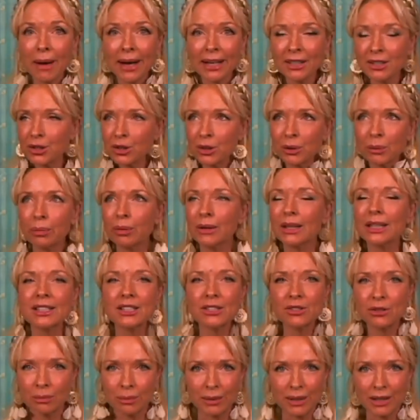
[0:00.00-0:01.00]
magical
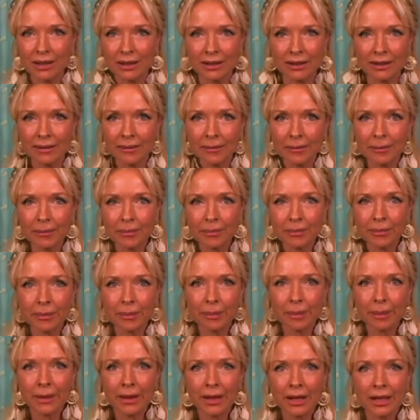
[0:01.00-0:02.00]
place to be in.
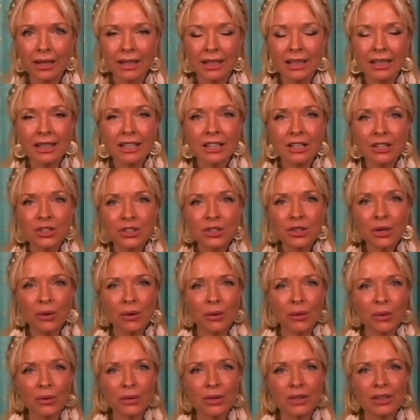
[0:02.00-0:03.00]

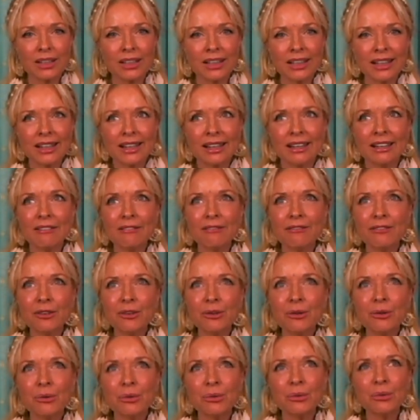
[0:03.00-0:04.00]
So, if
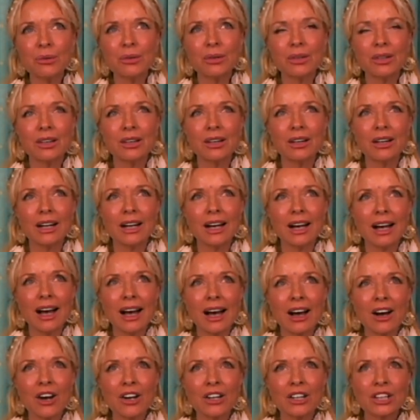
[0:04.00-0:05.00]
you
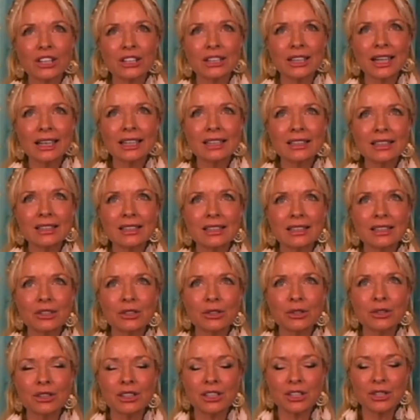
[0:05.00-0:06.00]
are connected
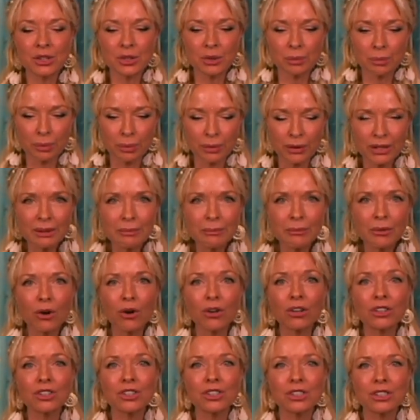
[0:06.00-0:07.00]
into the supreme
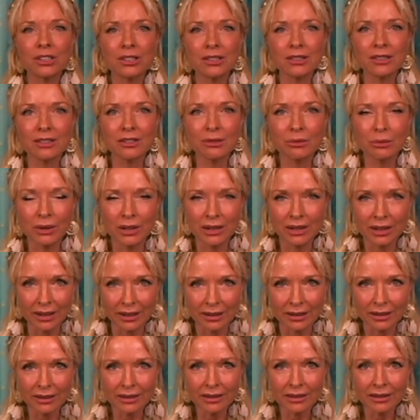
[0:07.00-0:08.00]
consciousness
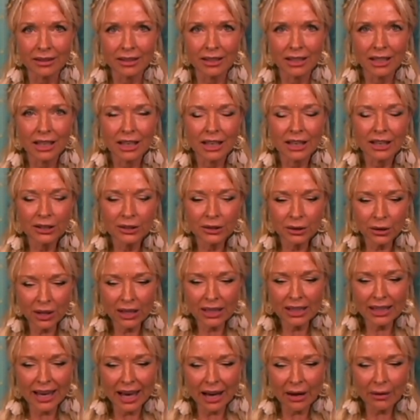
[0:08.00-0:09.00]
within, you
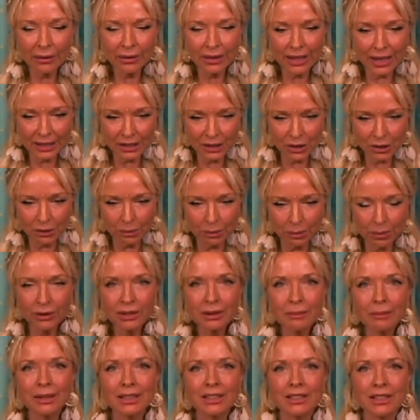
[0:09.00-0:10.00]
allow that
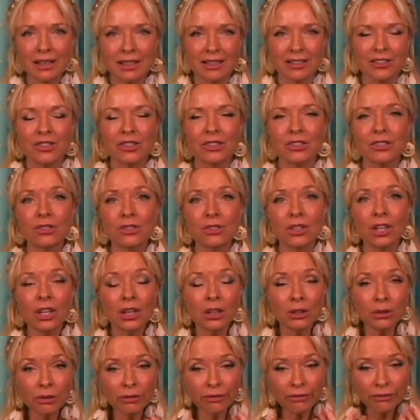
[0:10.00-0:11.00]
supreme intelligence
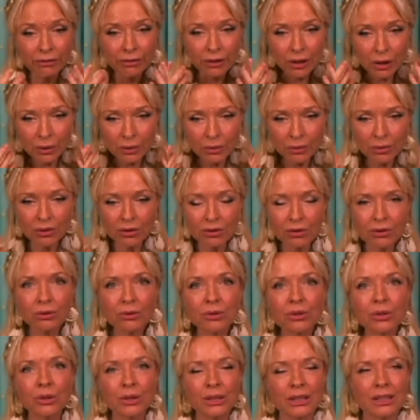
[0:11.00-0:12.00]
to flow
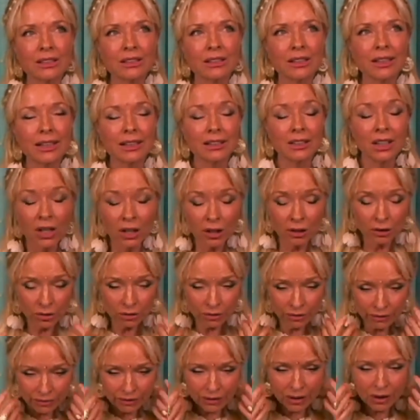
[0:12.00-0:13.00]
through your intellect,
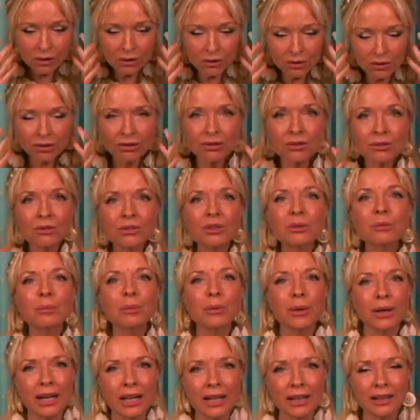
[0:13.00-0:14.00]
to flow through the
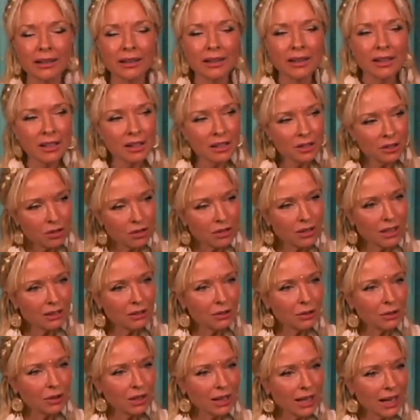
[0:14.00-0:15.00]
brain, so
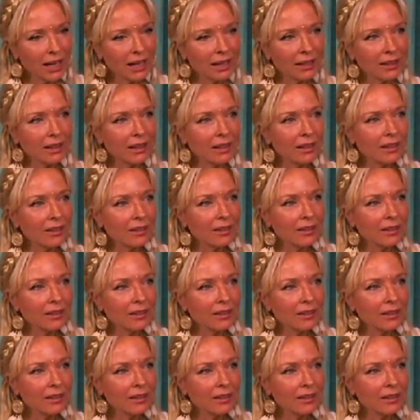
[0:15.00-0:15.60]
that you can